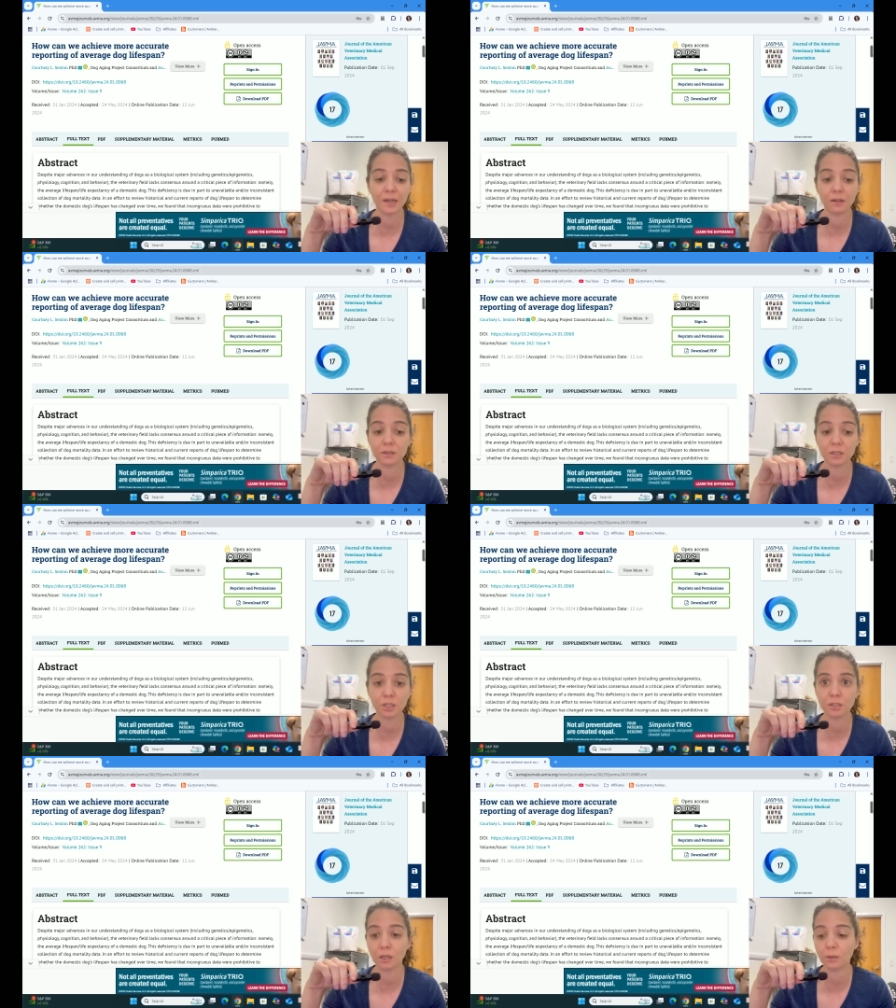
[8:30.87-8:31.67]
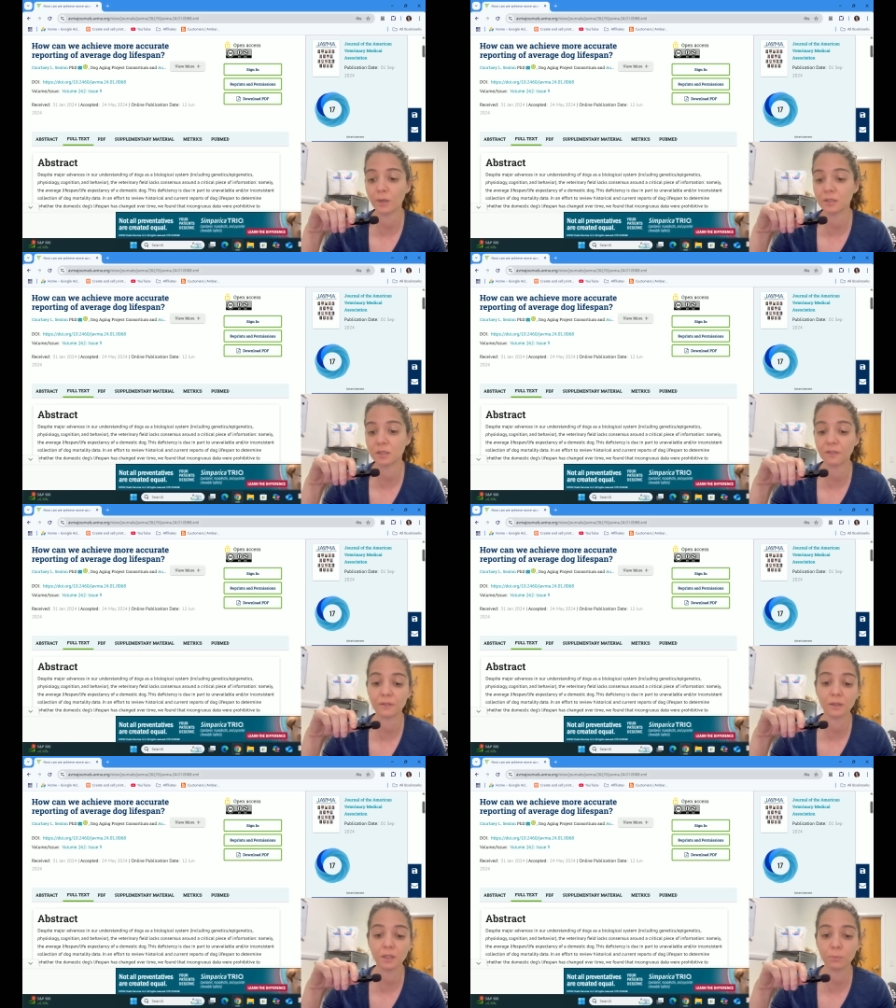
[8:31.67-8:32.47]
that suggests otherwise,
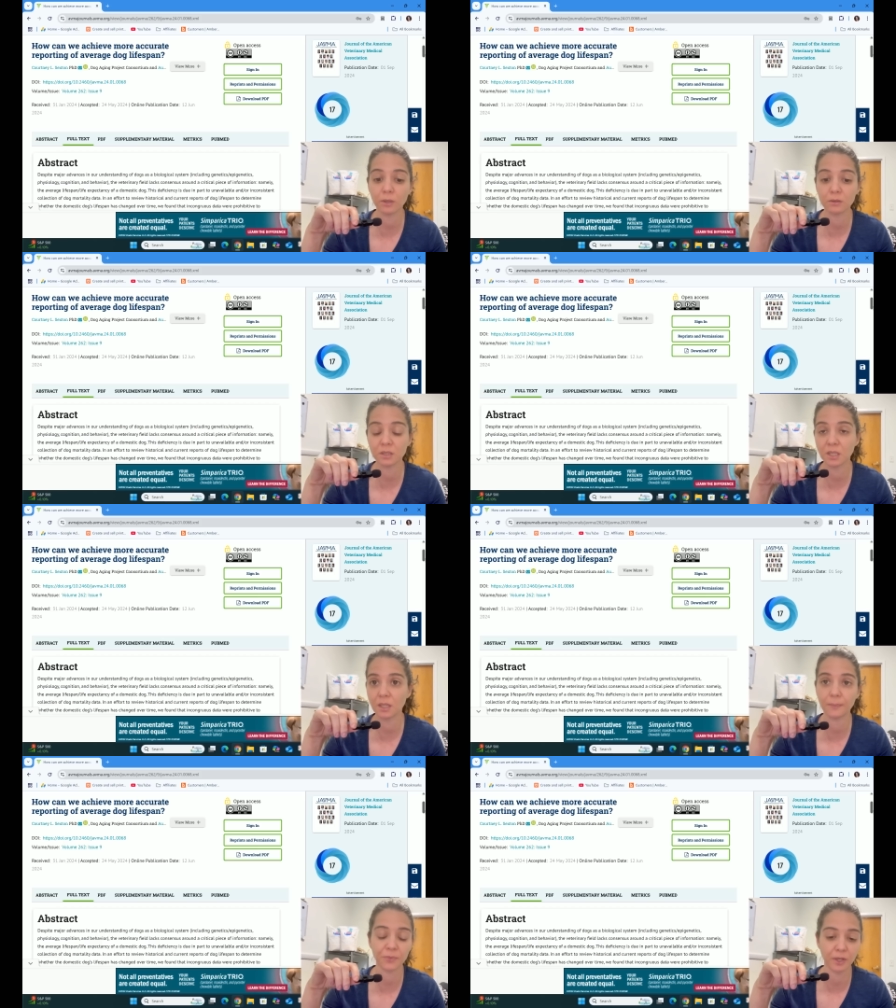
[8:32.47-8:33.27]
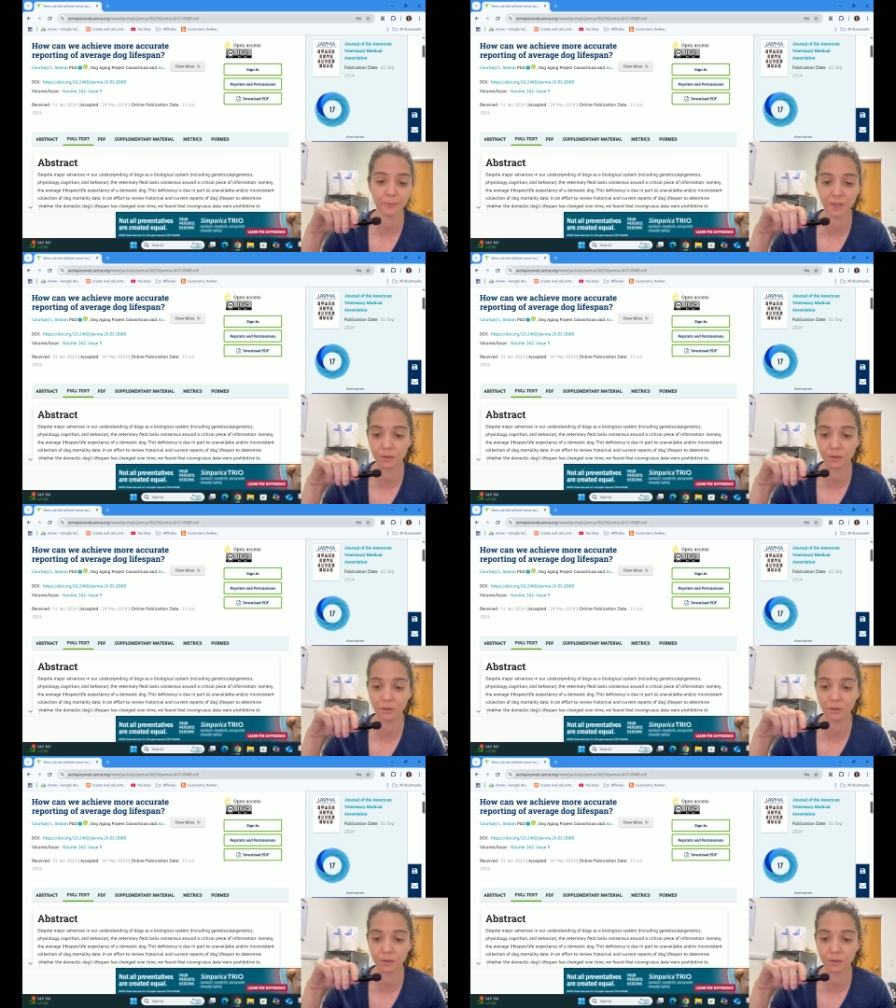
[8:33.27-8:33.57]
definitely post it um,